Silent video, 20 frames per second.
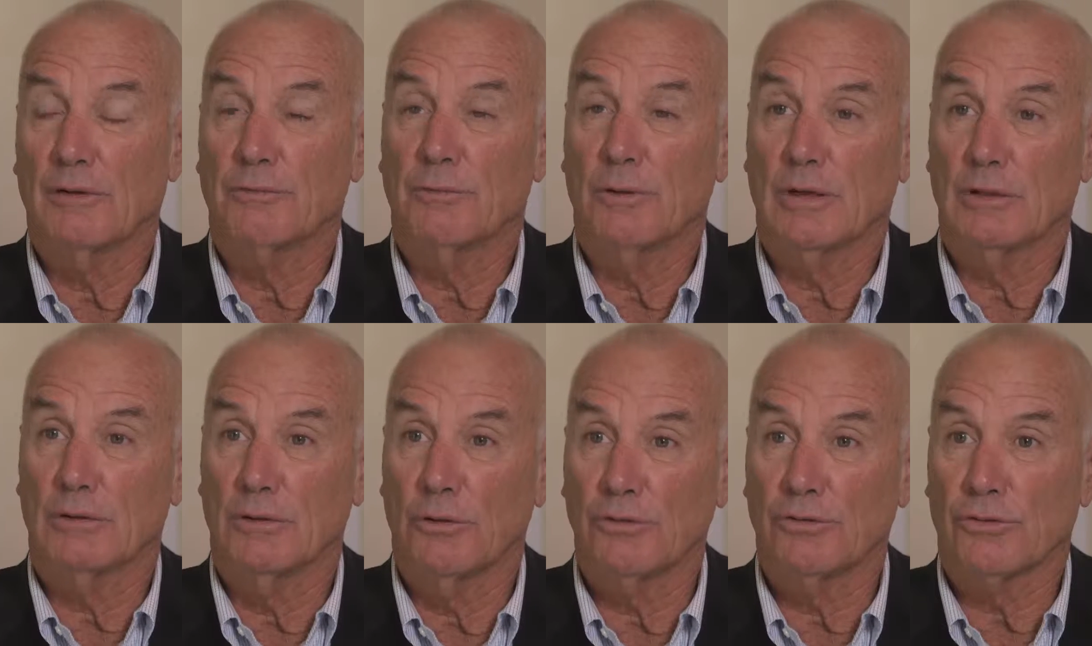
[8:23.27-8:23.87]
if we
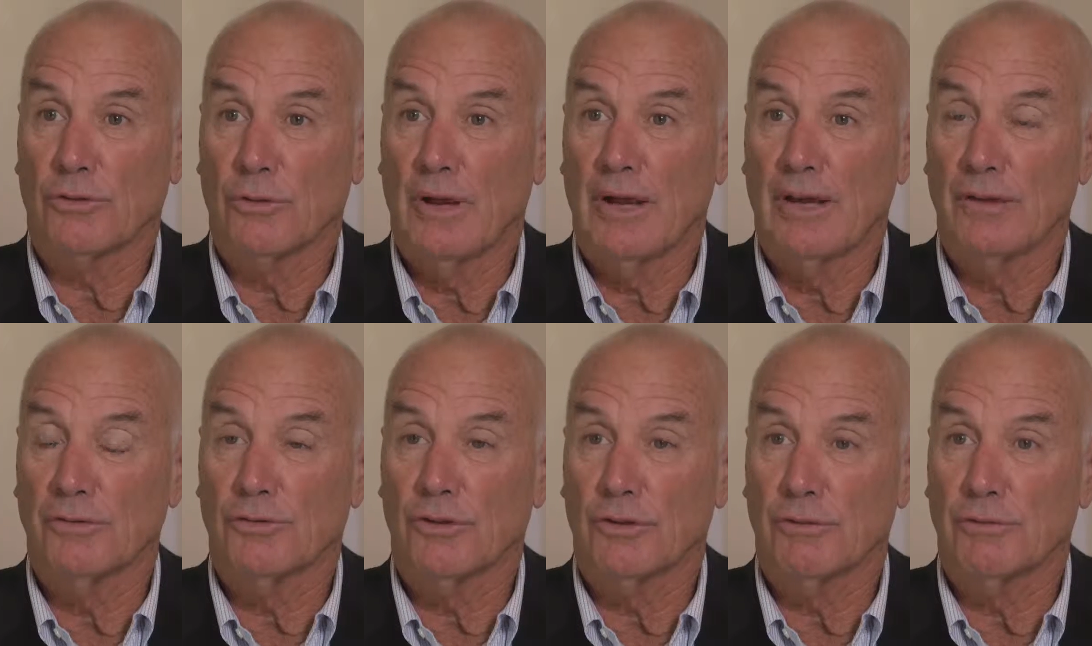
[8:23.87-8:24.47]
close our
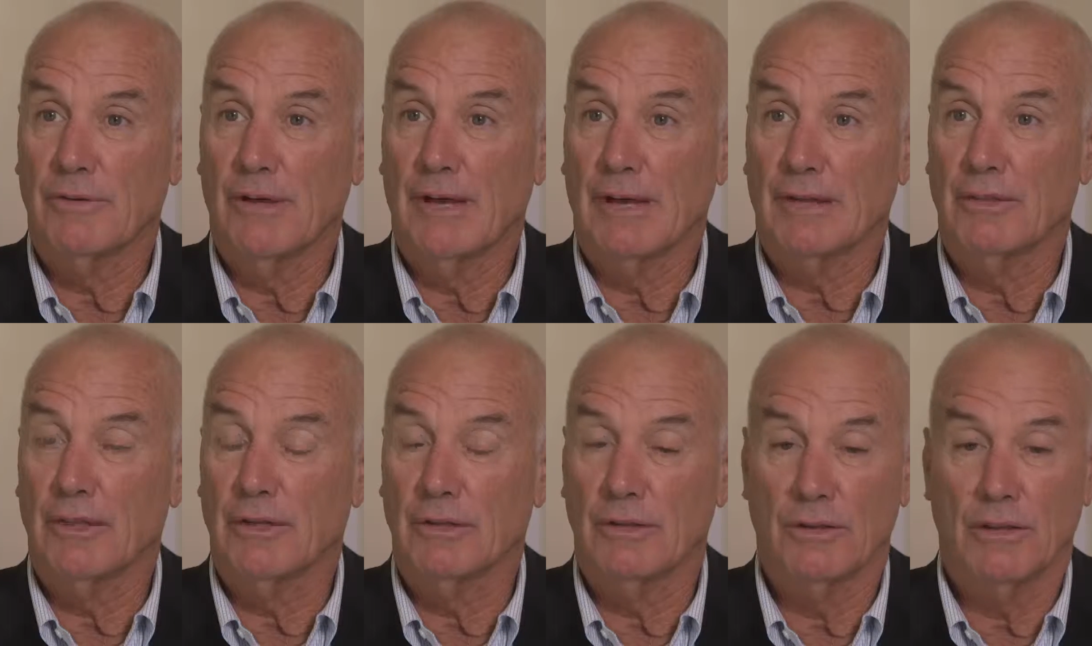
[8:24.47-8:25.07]
eyes to the
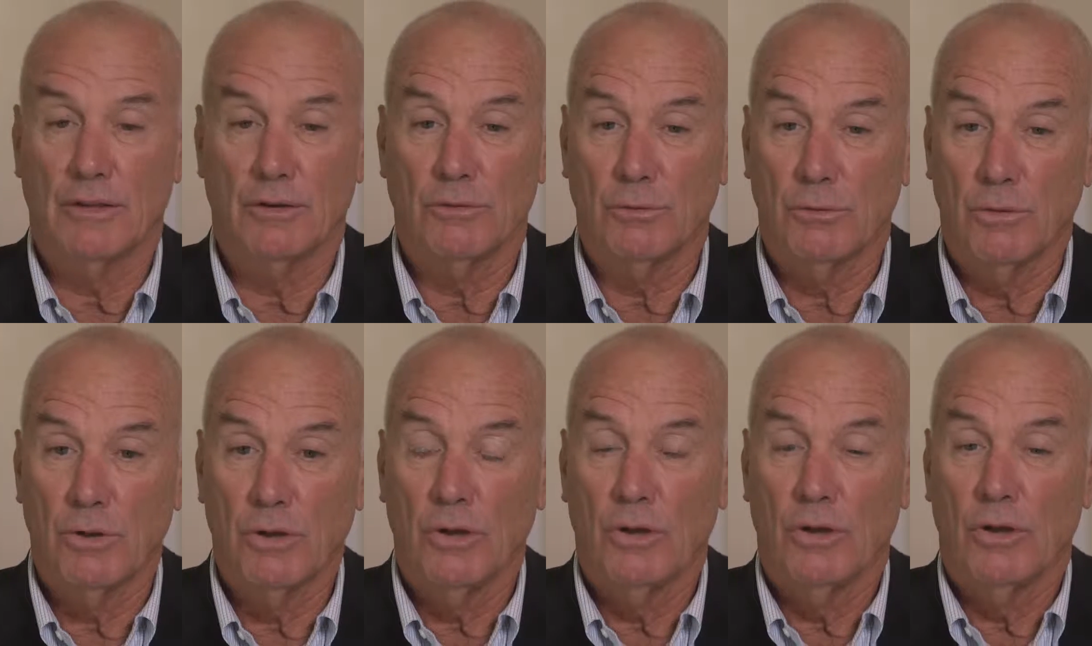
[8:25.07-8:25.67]
fact
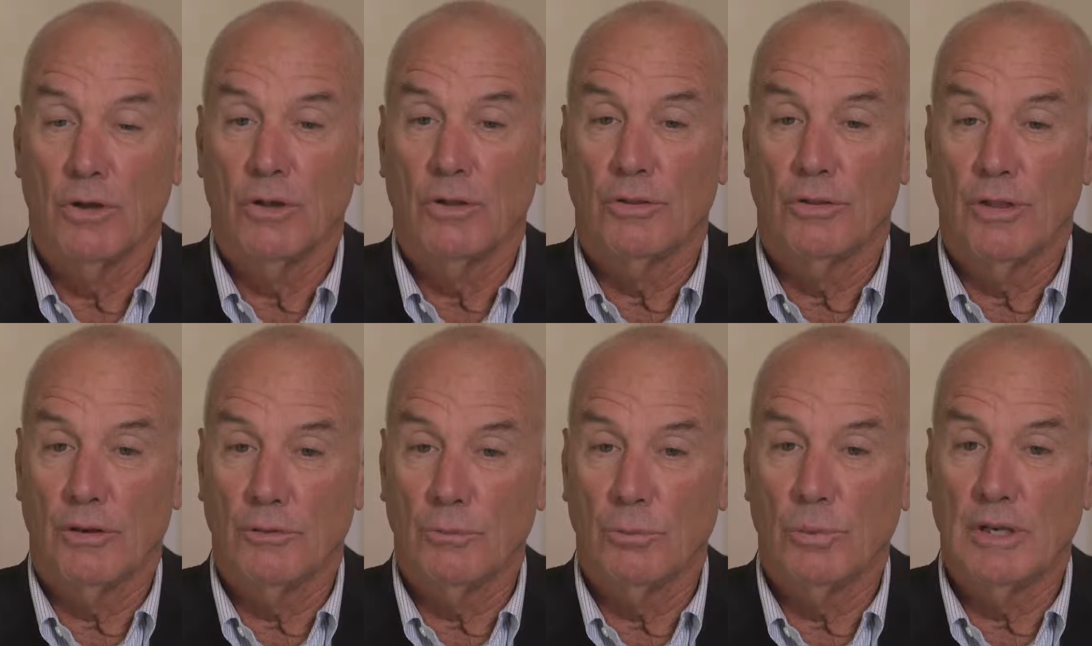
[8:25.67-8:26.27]

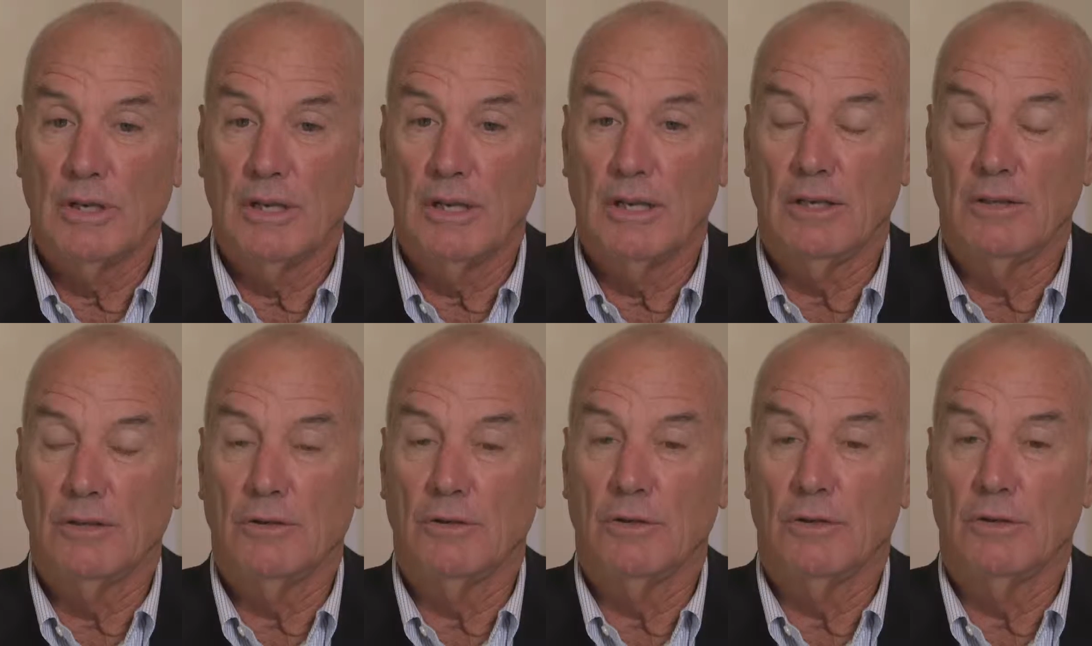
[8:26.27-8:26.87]
that we
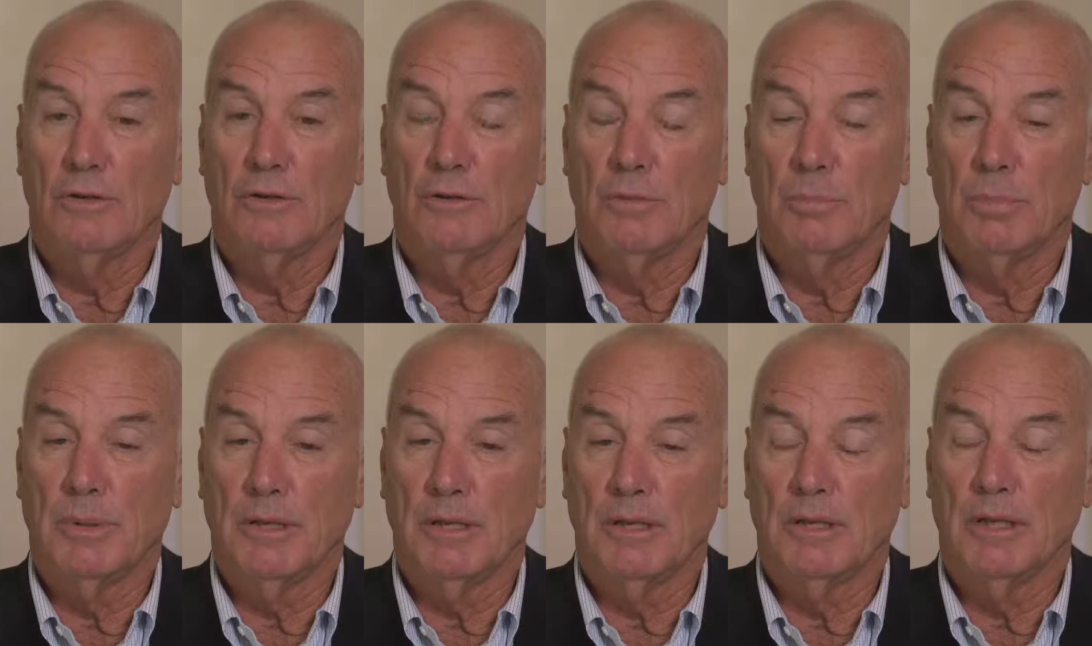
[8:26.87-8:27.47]
need to
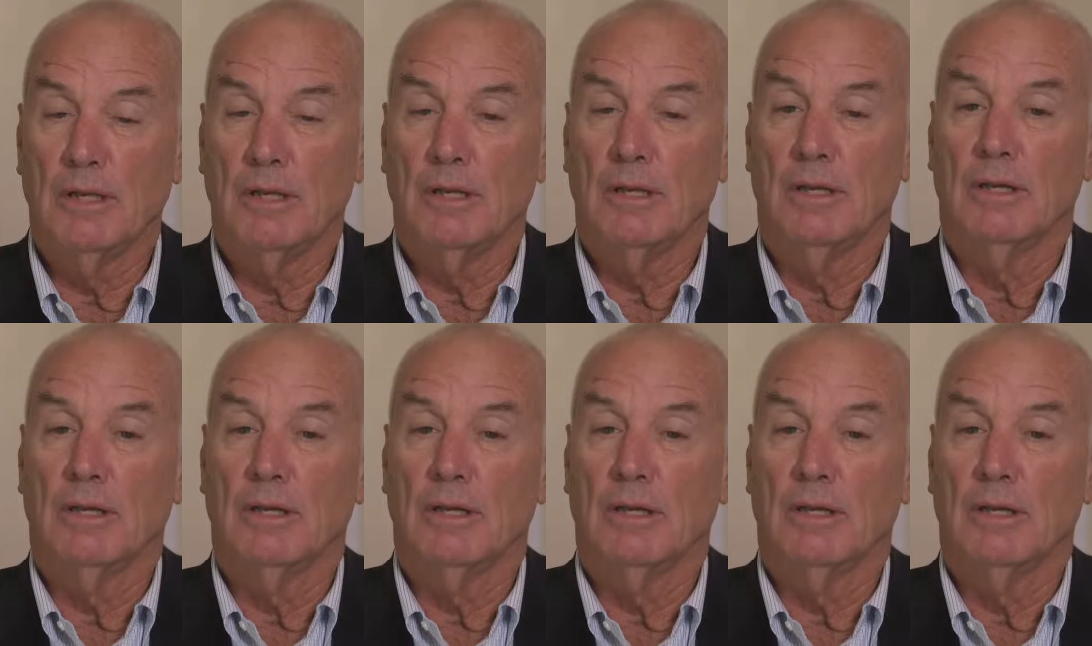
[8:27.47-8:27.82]
be